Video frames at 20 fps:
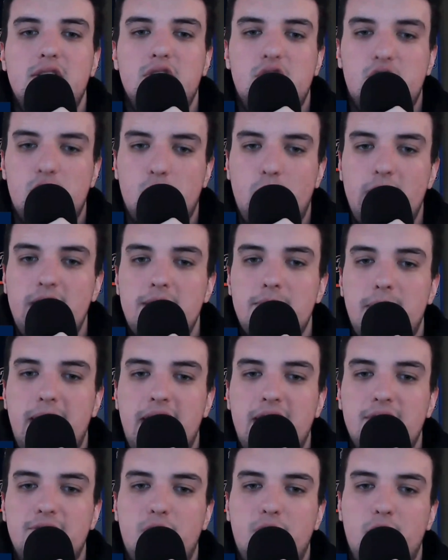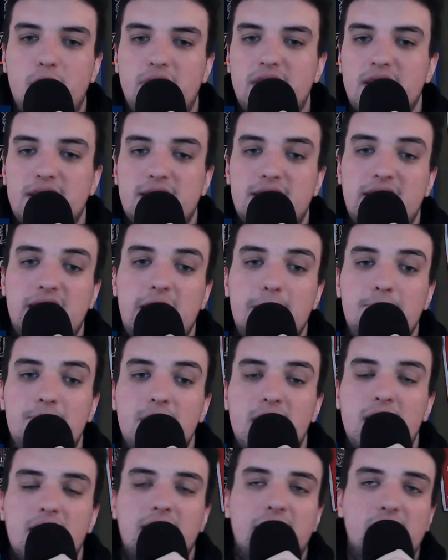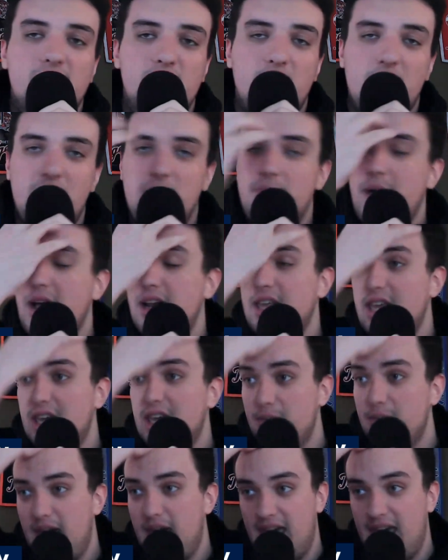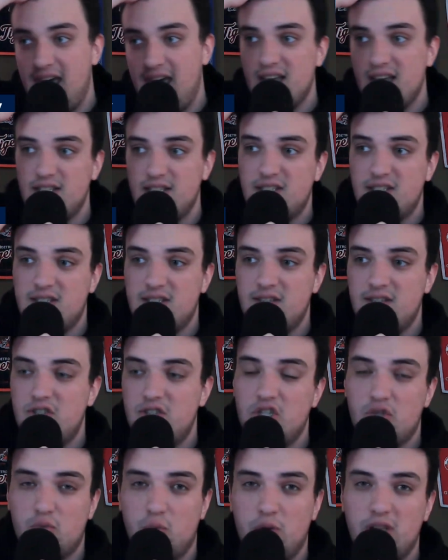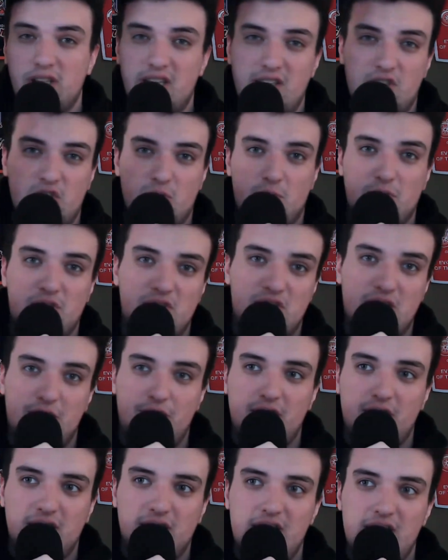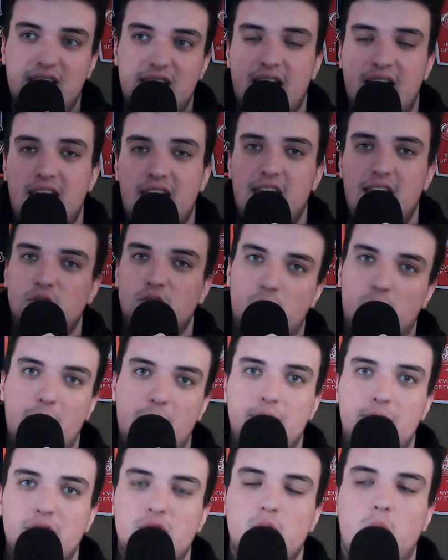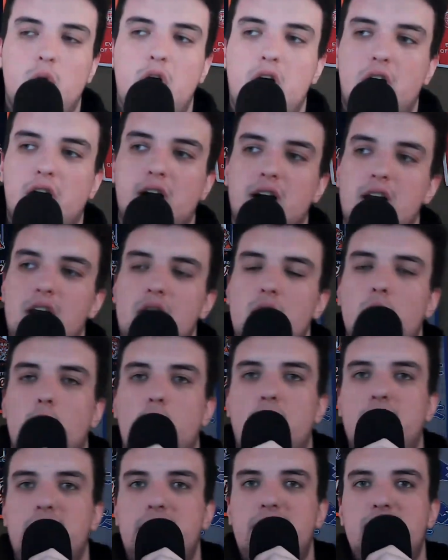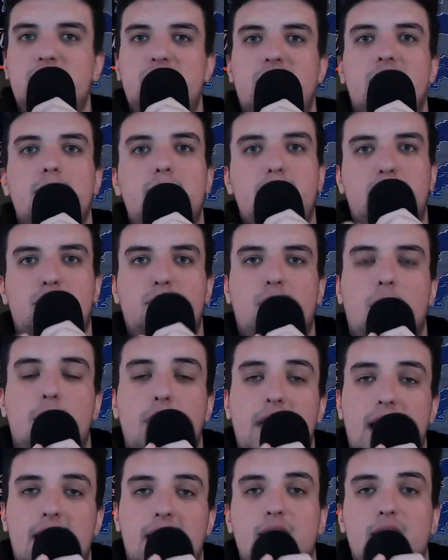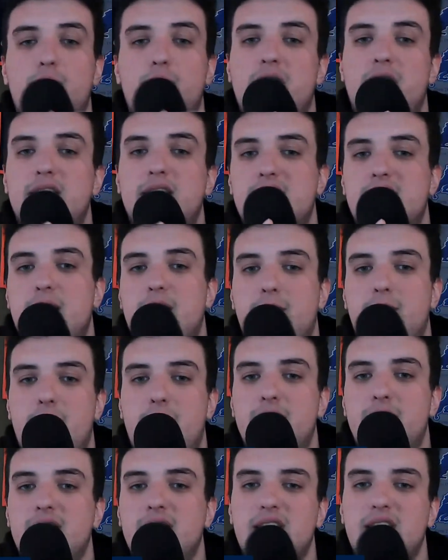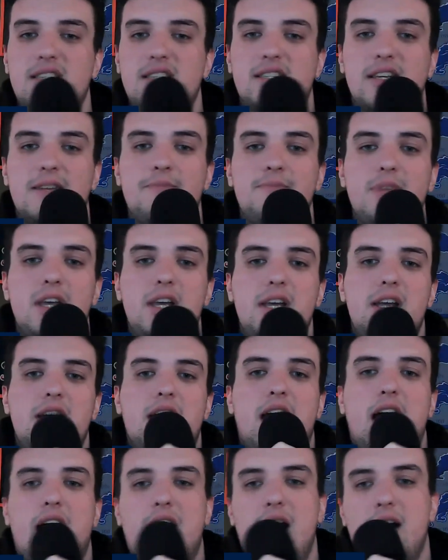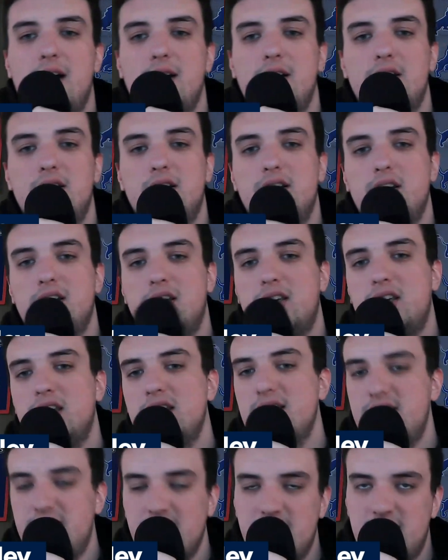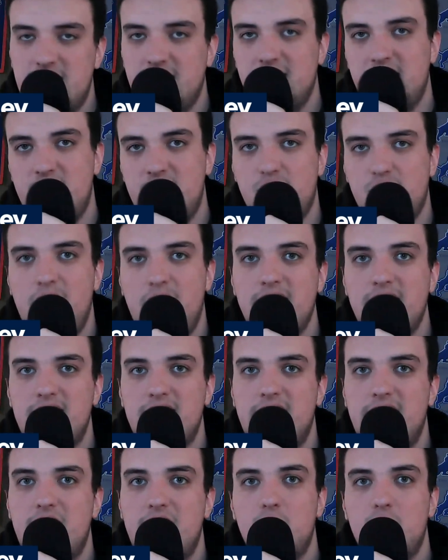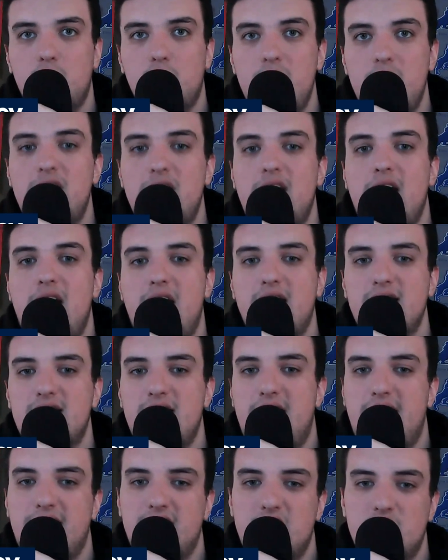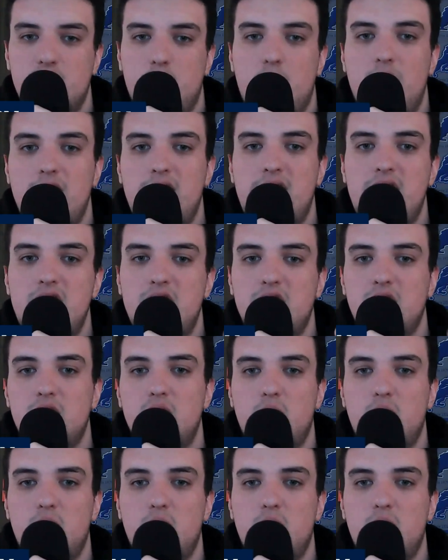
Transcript: swing man for this team. Let's talk about him as just really specifically kind of his repertoire, what he's going to be throwing out of the pen this upcoming season. Consistently trying to get weak contact is what he